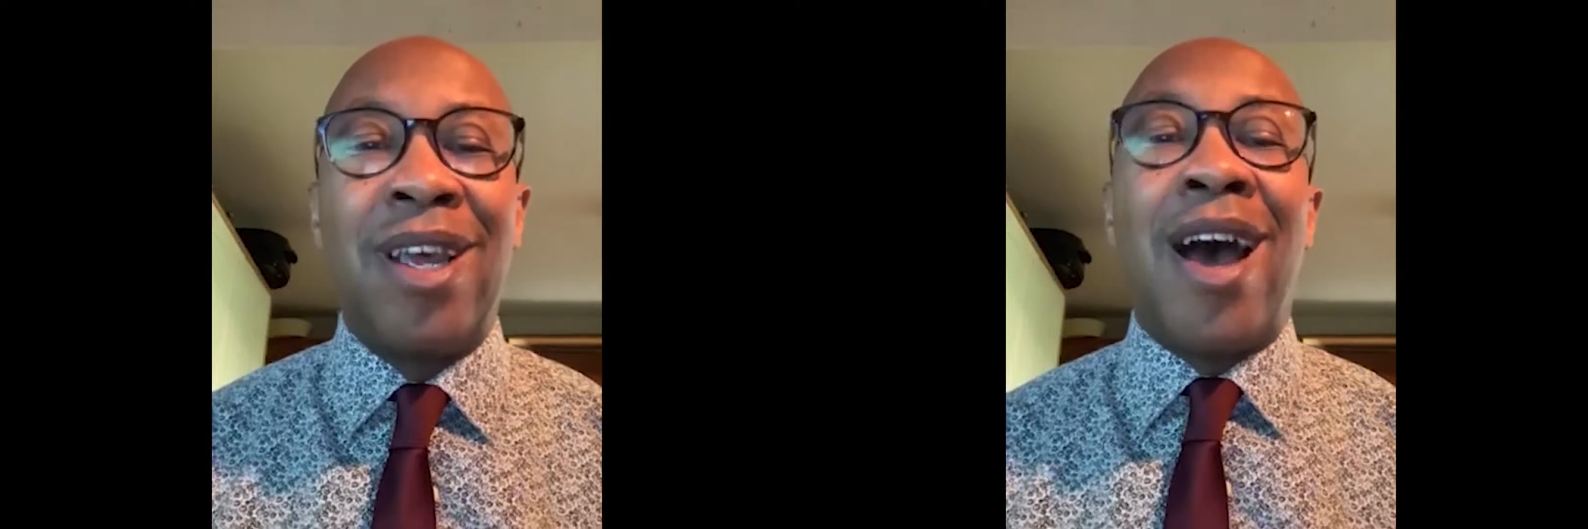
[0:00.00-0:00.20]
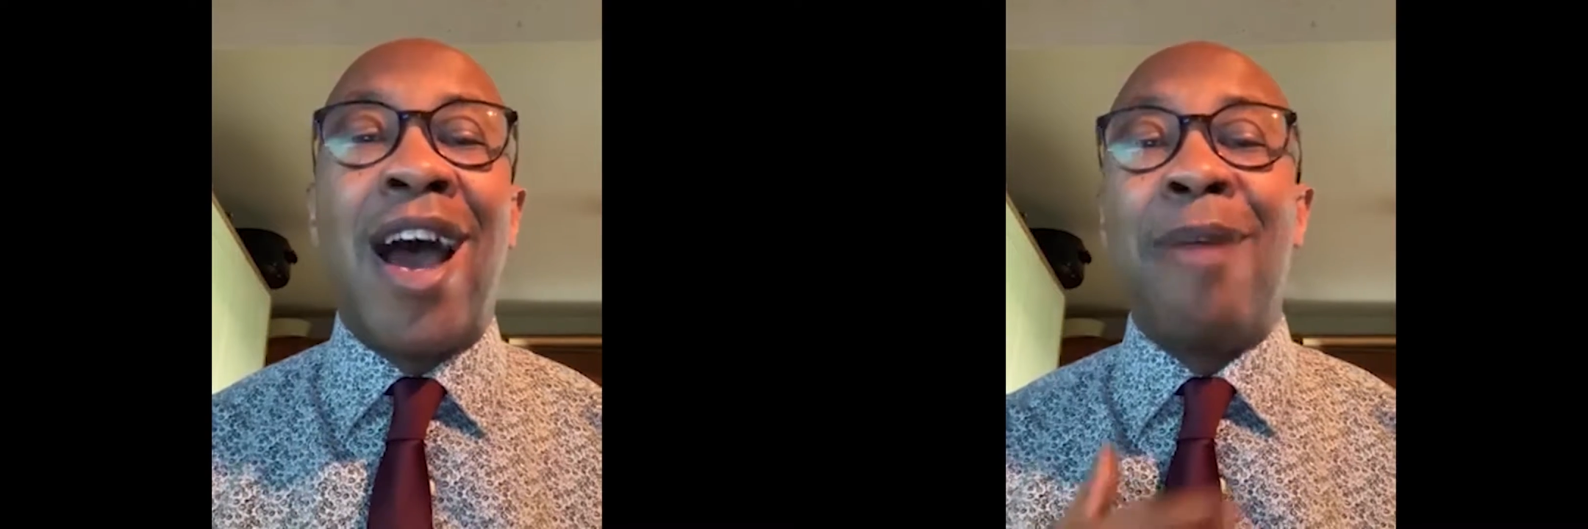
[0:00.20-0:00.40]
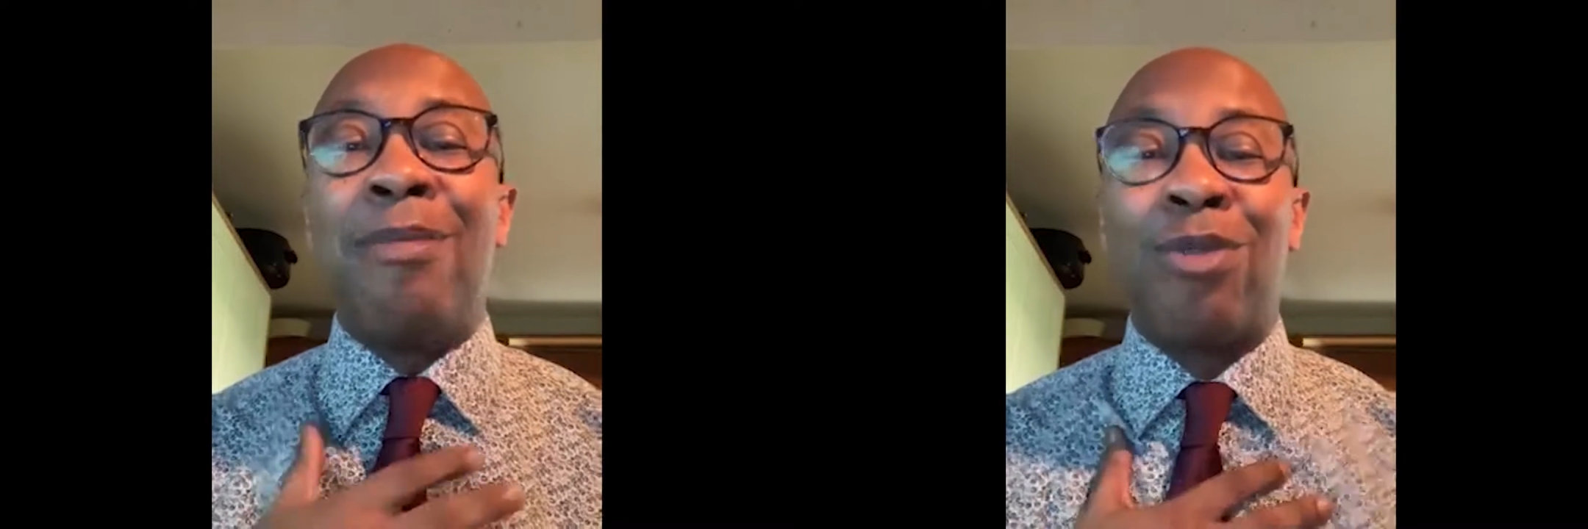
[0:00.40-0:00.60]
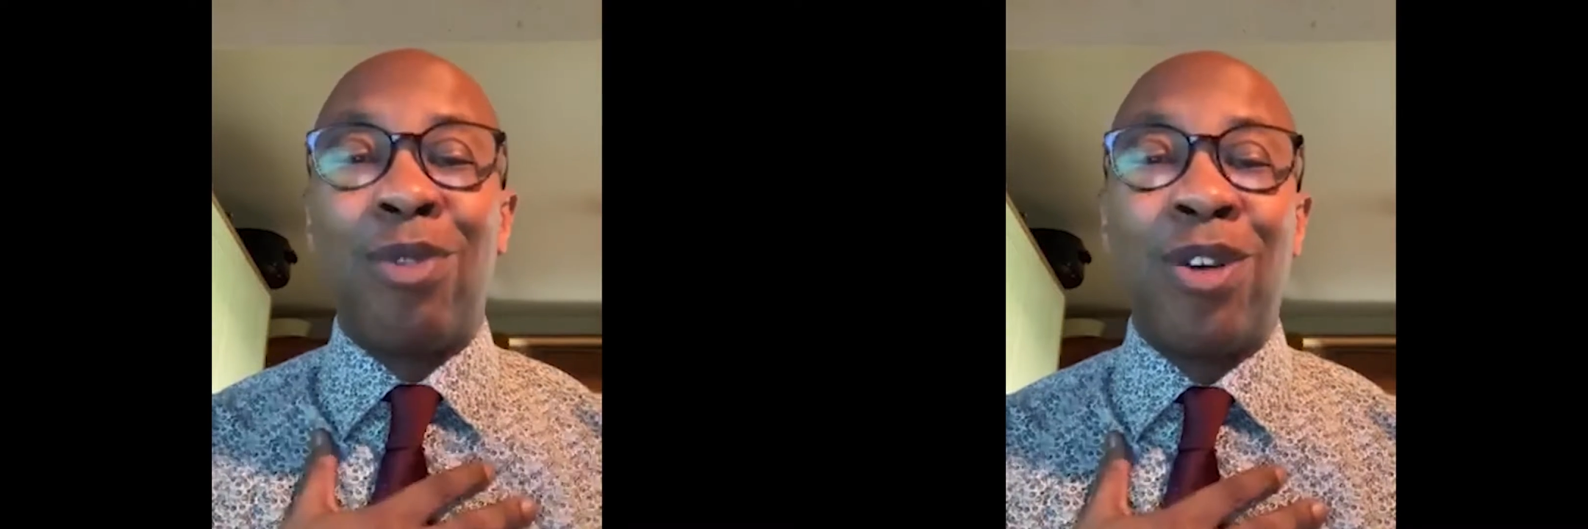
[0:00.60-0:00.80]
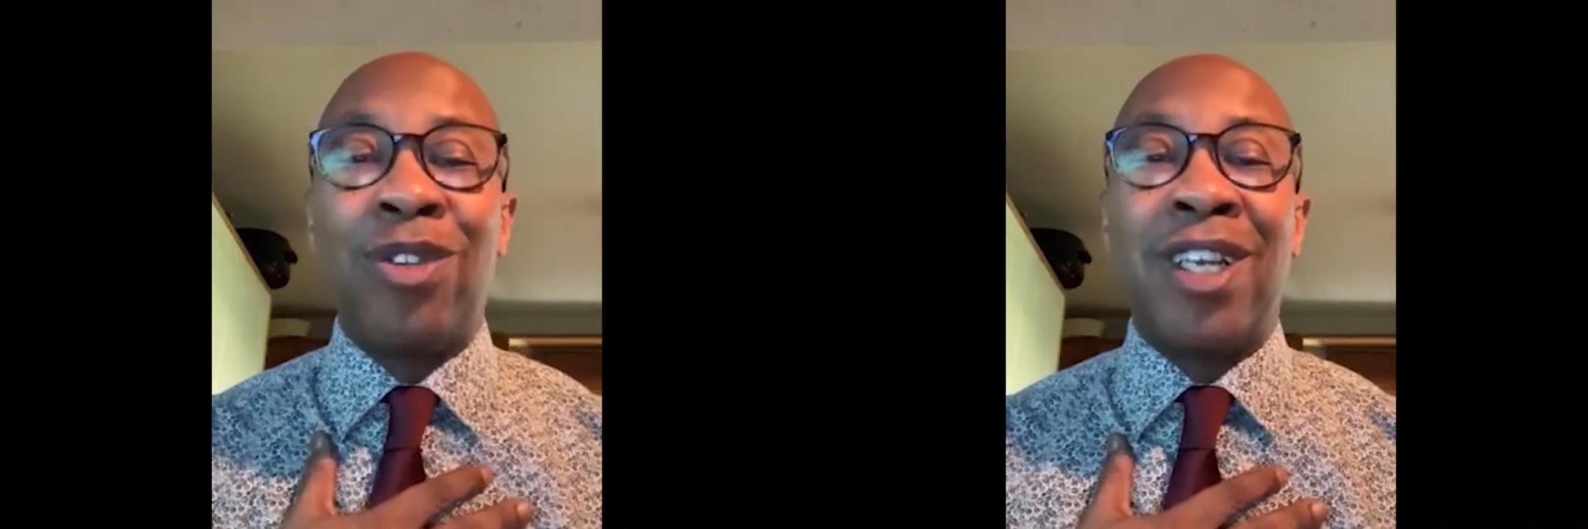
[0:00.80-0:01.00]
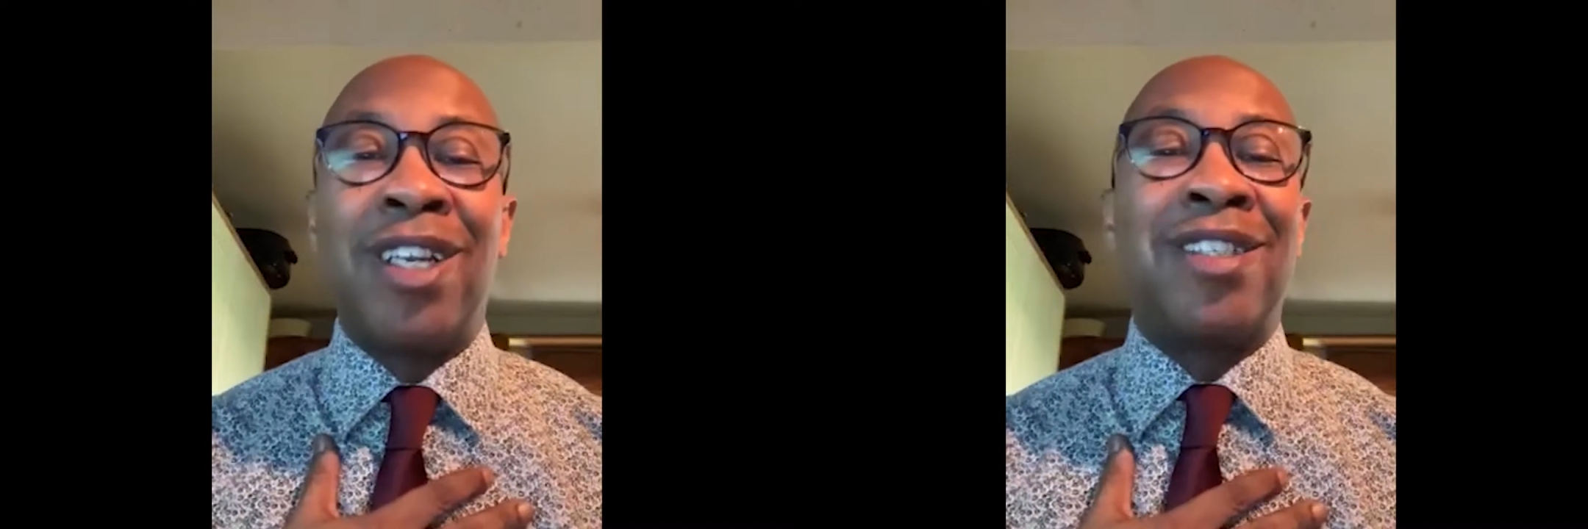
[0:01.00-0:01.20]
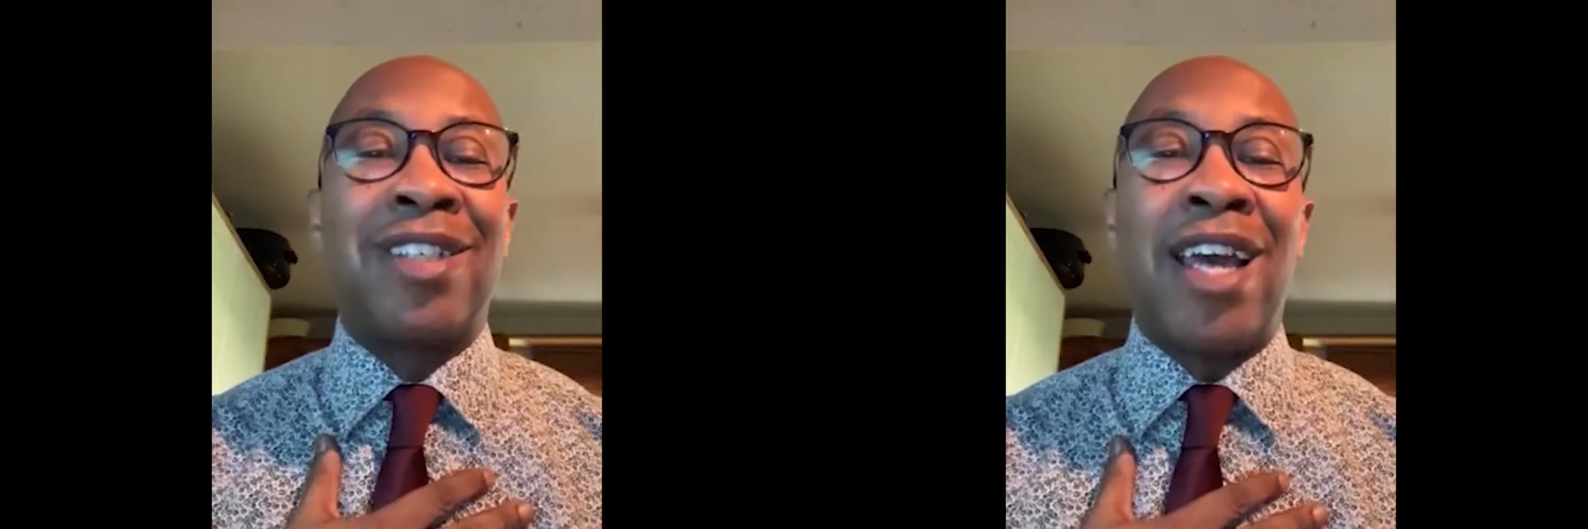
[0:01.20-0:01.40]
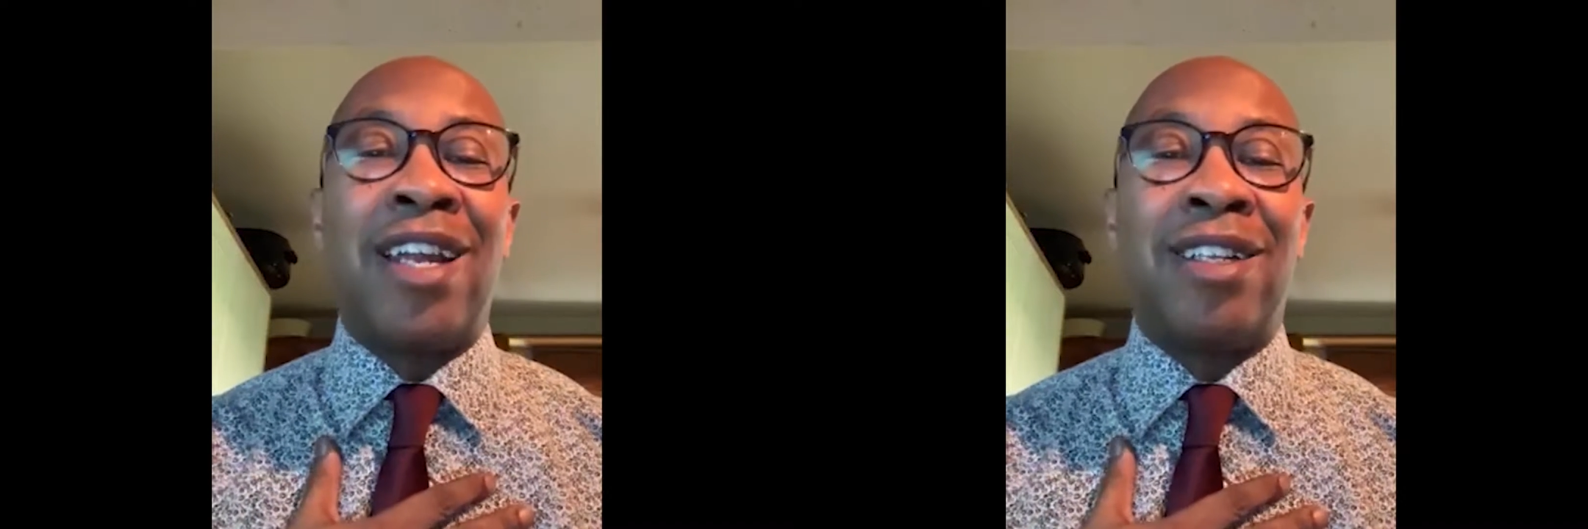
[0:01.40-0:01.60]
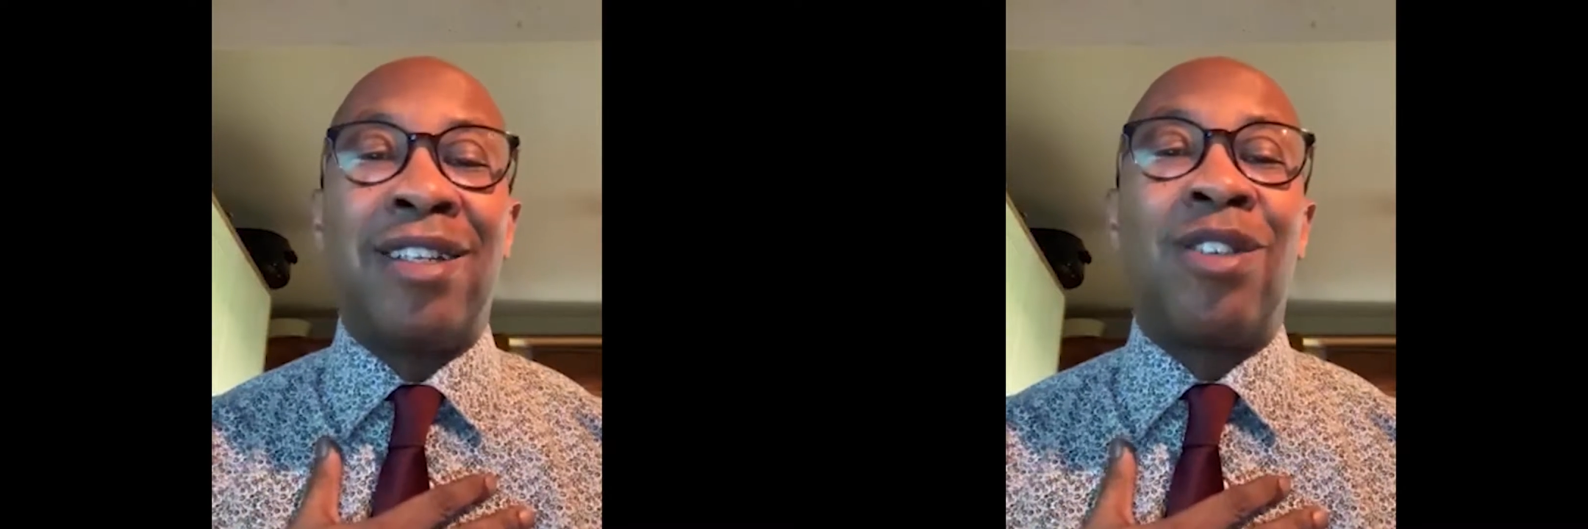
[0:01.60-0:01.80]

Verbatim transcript: I am thrilled and excited